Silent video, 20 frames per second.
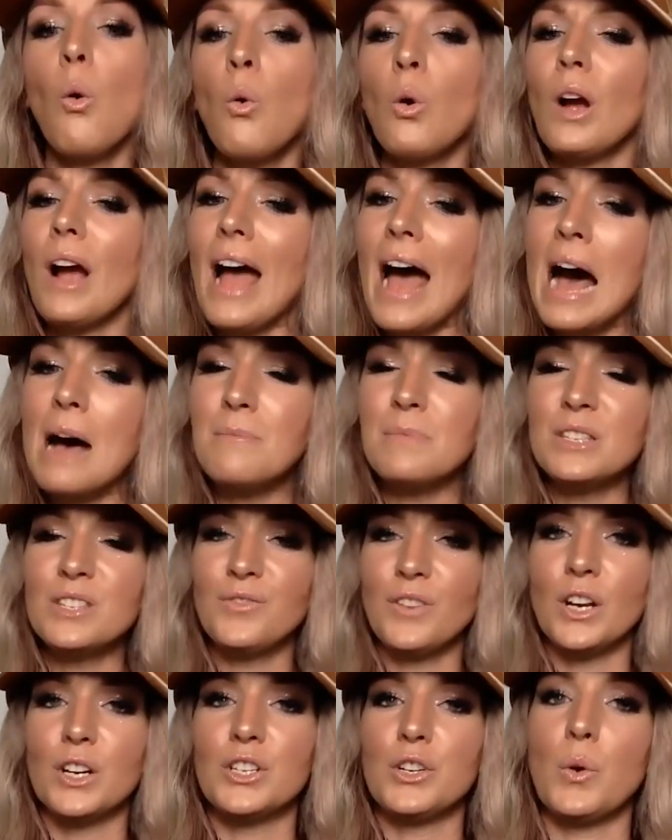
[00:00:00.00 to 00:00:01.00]
or
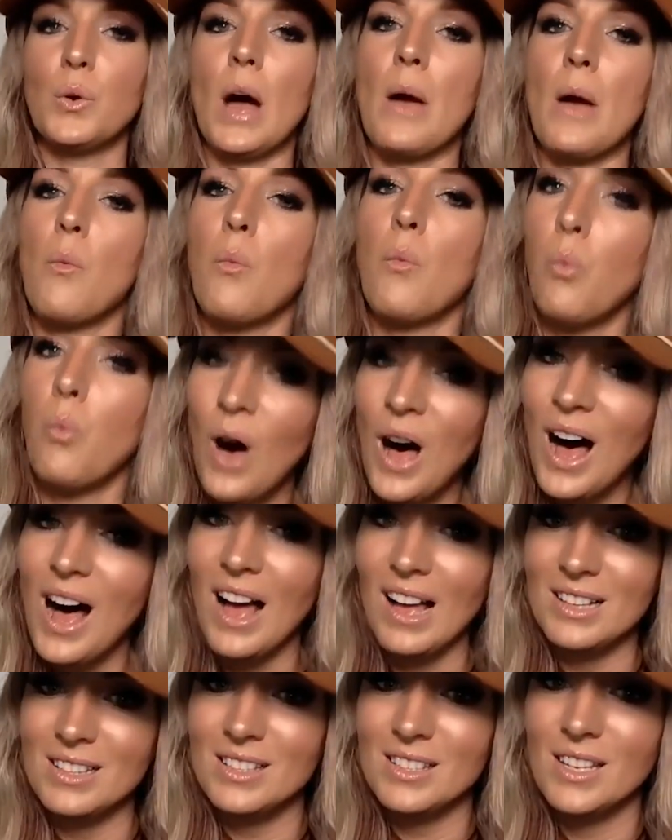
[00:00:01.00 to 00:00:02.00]
atmosphere do I
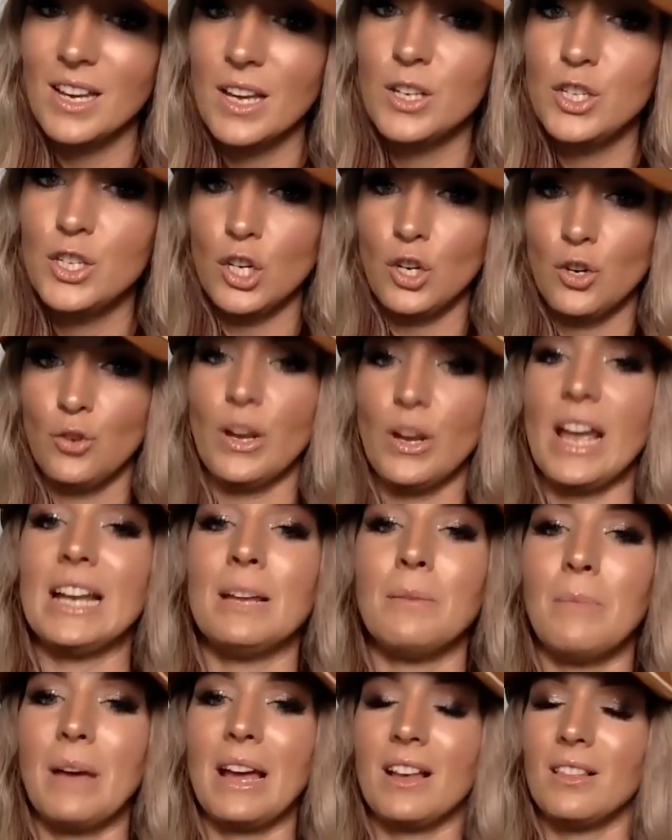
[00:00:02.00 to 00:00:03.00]
want to
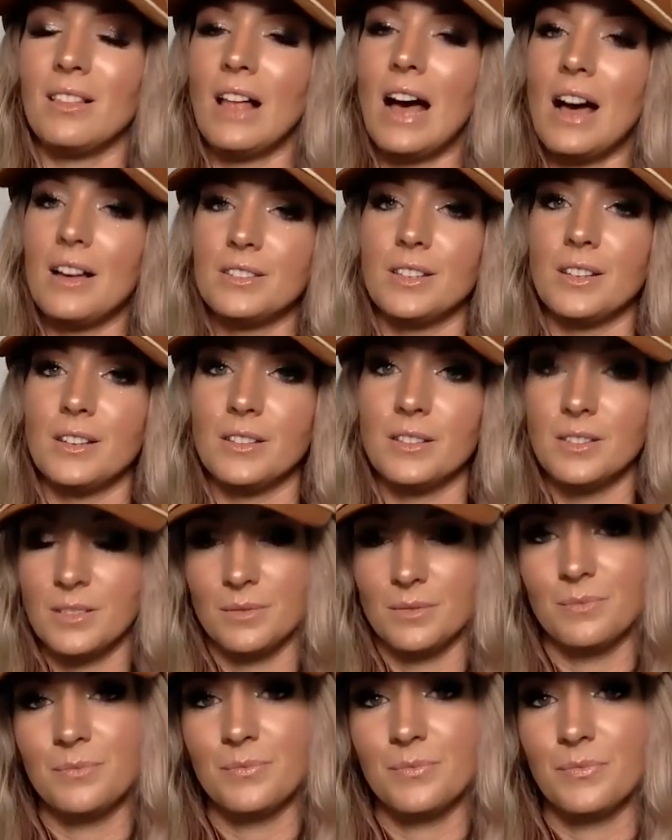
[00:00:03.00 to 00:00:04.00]
create in my classes
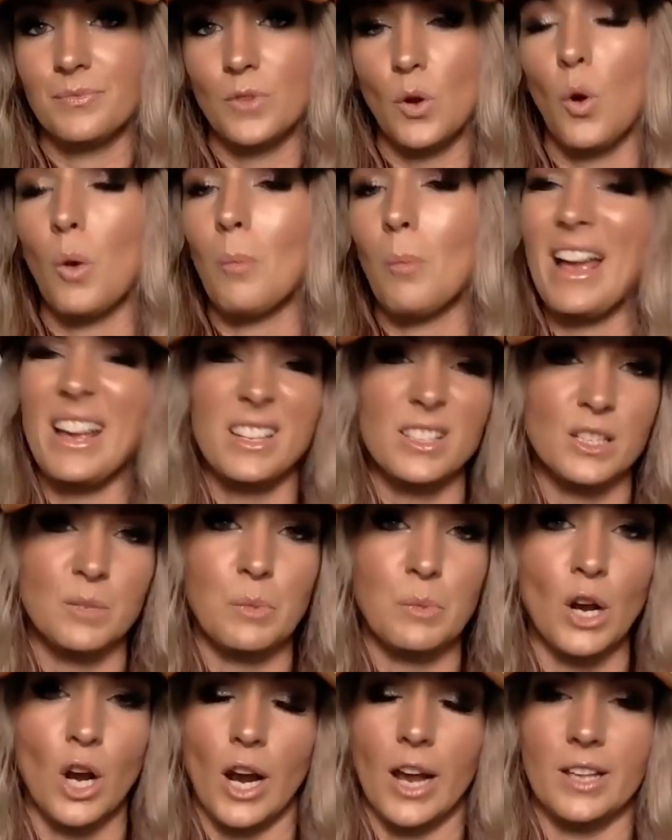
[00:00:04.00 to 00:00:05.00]
or my
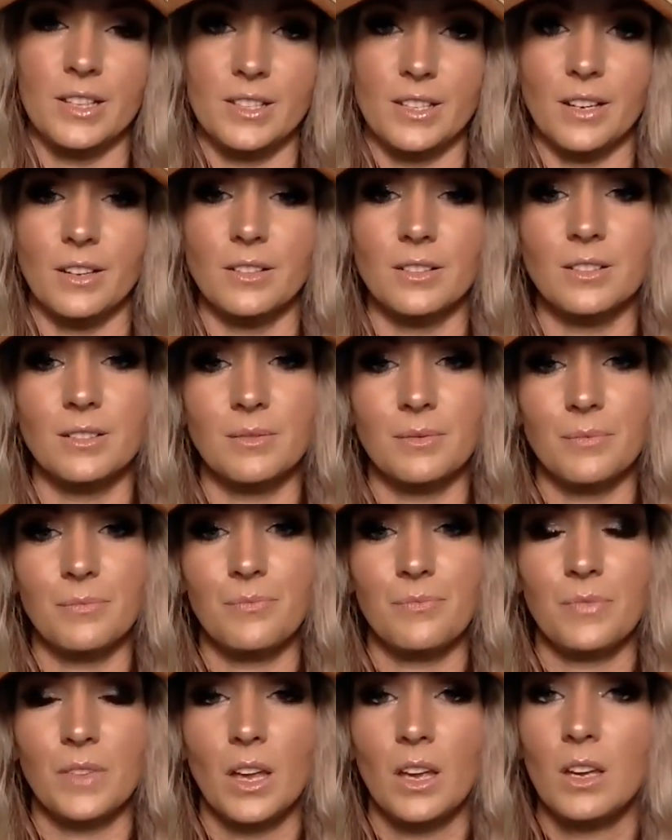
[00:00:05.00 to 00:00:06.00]
experiences?
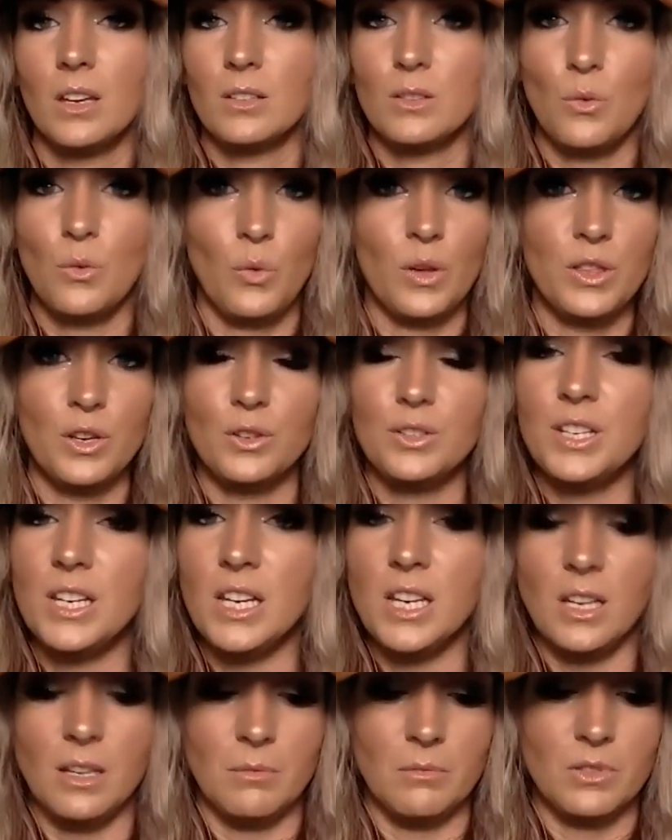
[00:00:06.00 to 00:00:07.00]
So with your
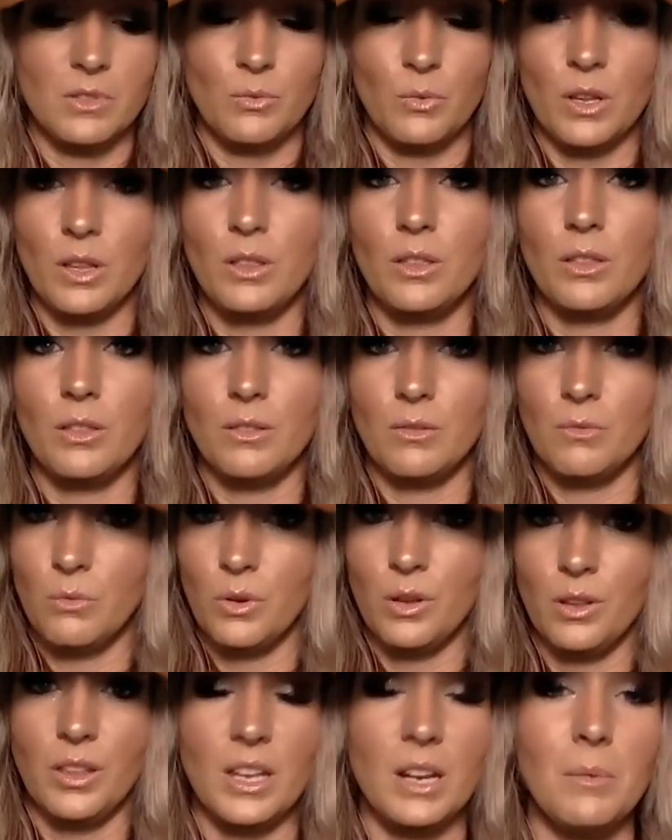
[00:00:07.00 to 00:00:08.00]
teams,
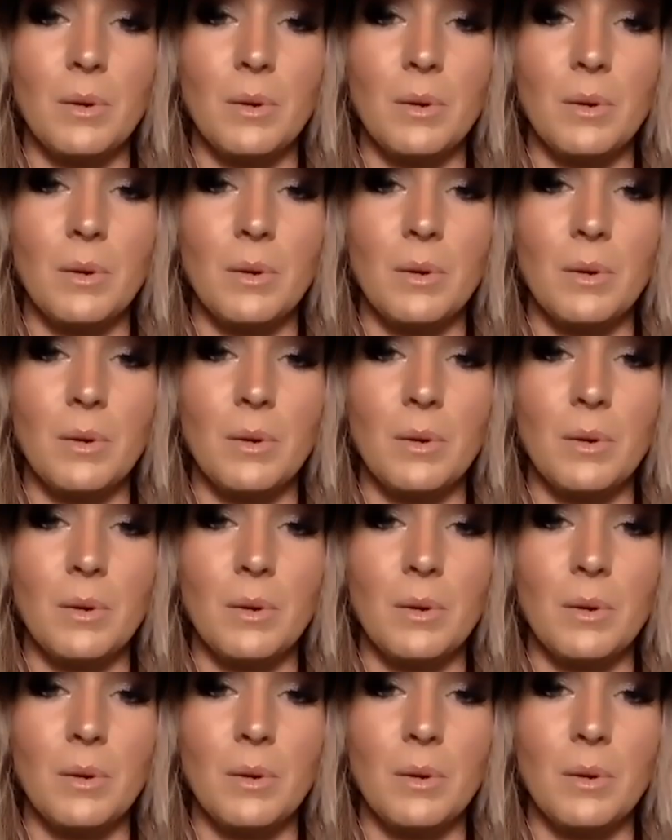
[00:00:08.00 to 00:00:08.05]
with